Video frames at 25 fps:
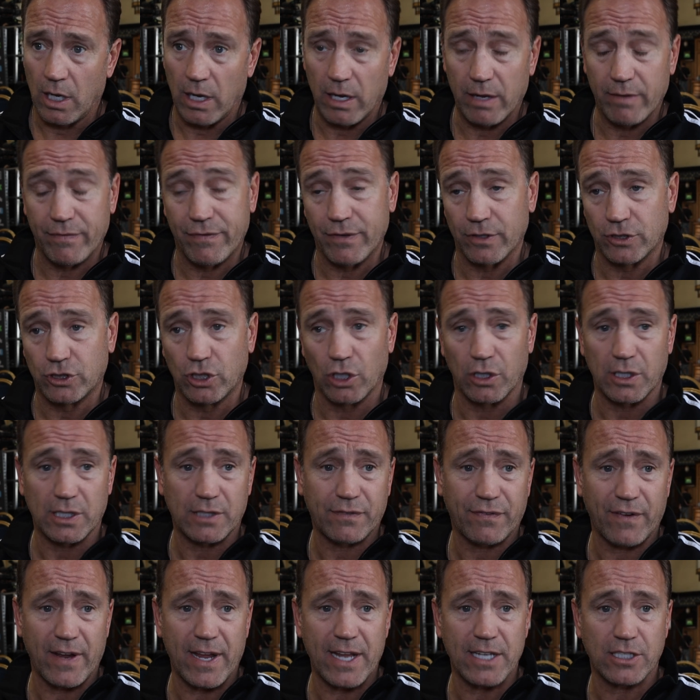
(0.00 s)
and for
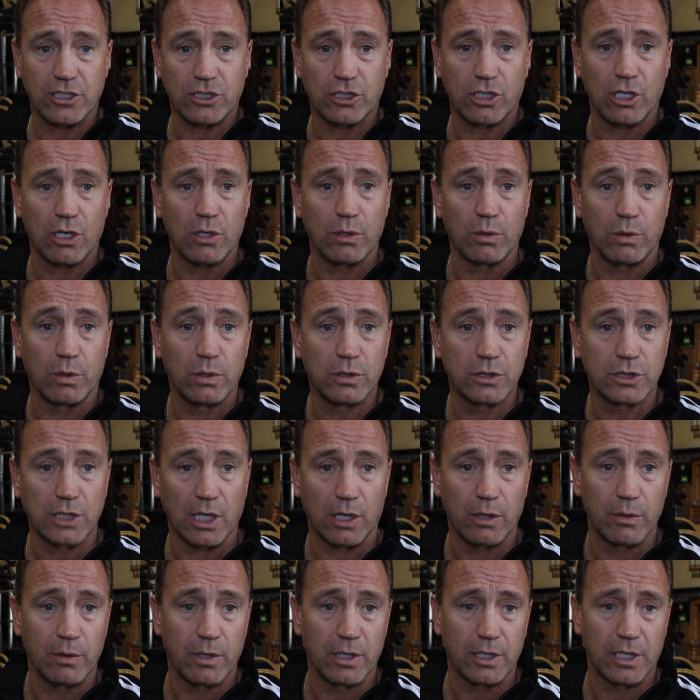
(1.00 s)
Johnny's fans too.
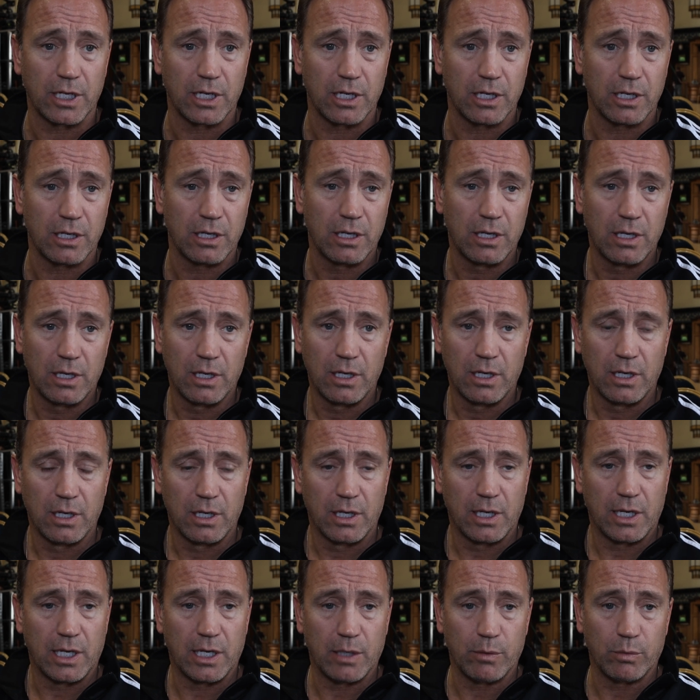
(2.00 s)
So
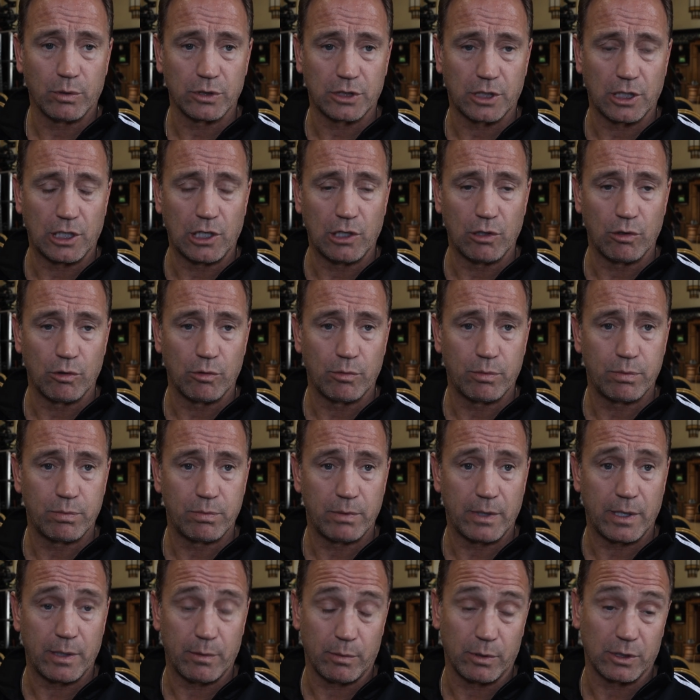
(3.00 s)
it was
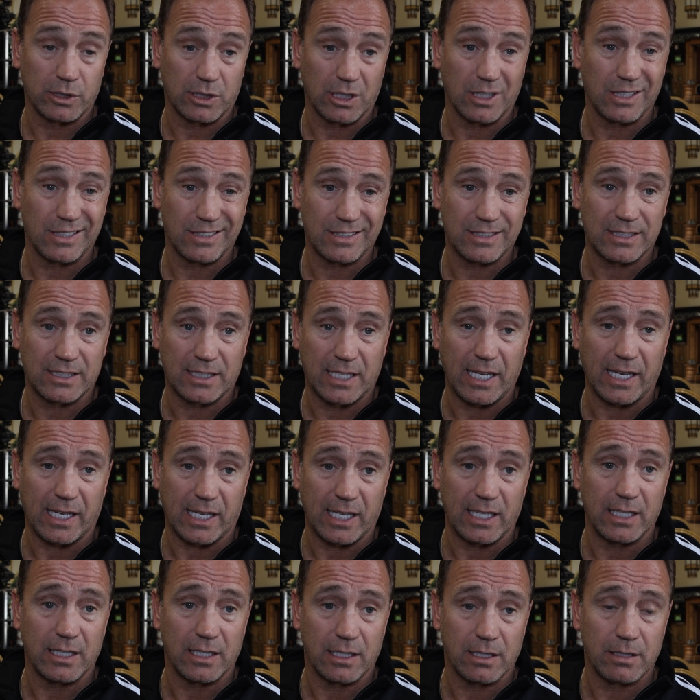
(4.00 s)
a
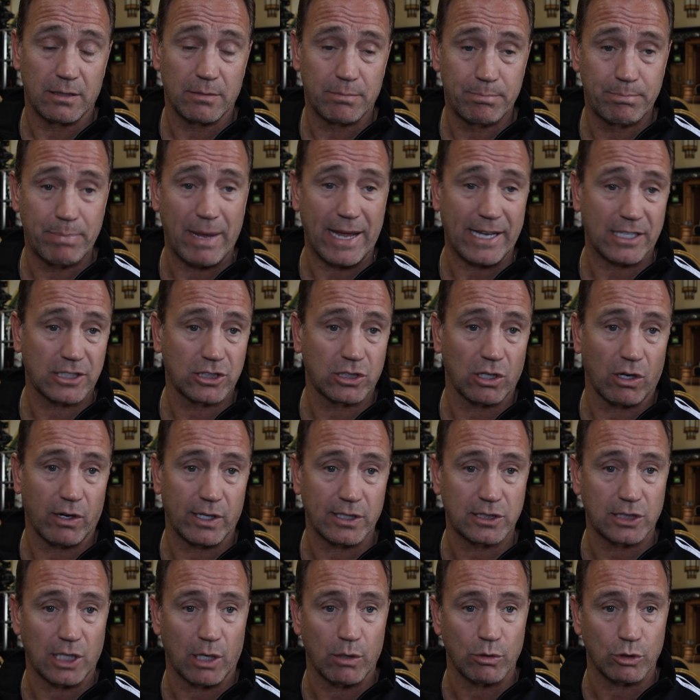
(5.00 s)
kick in the
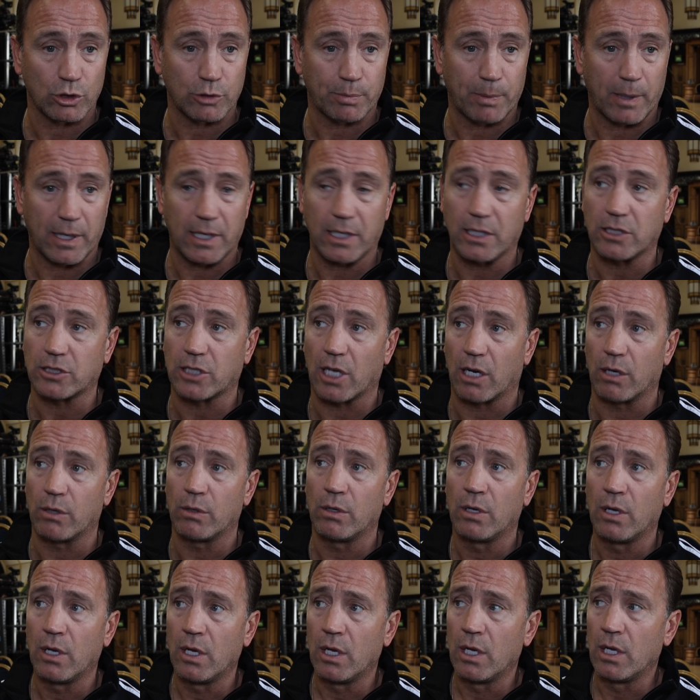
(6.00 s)
backside, so to speak.
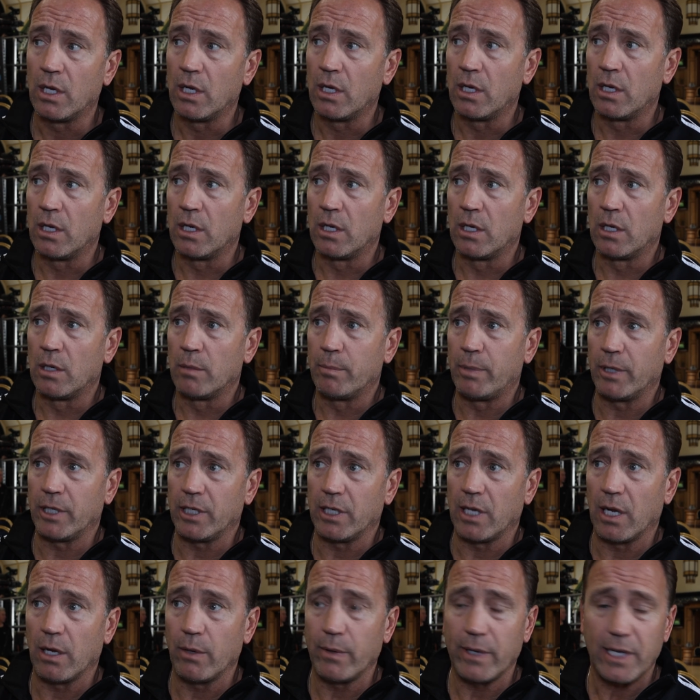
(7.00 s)
So, but
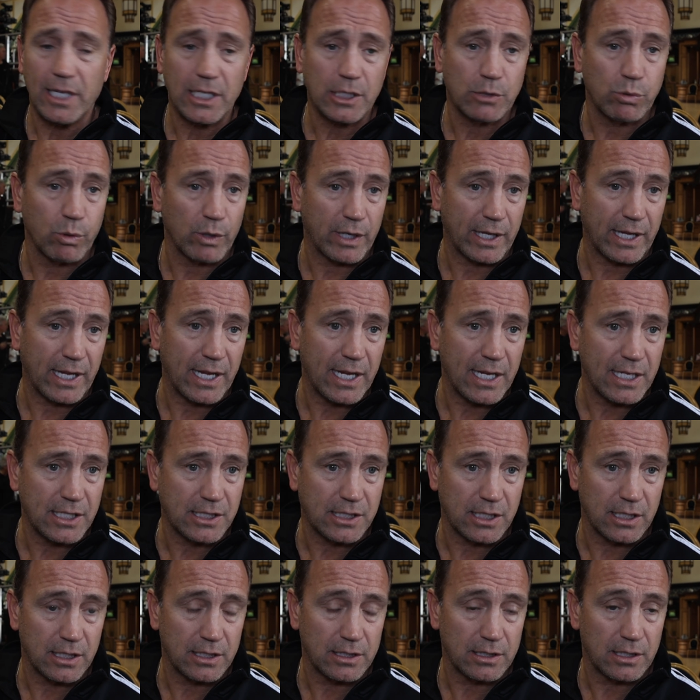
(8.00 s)
you know, it is what it
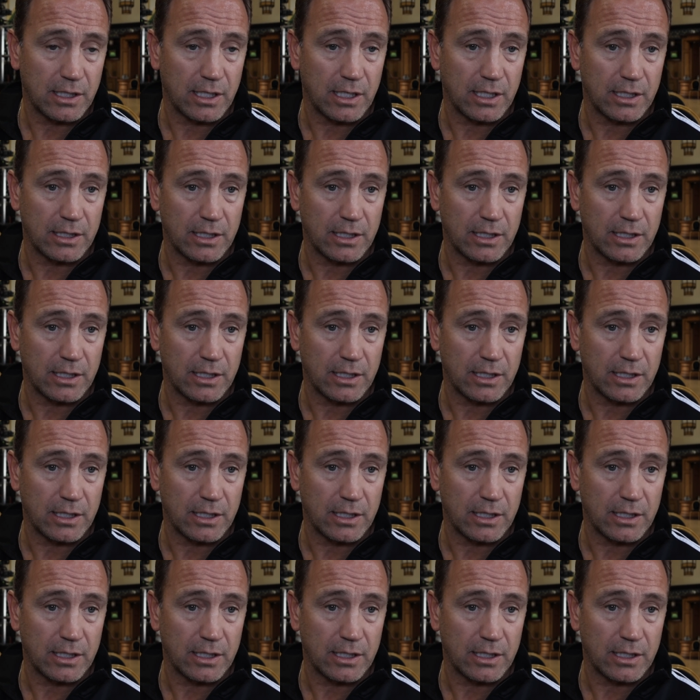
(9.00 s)
is, and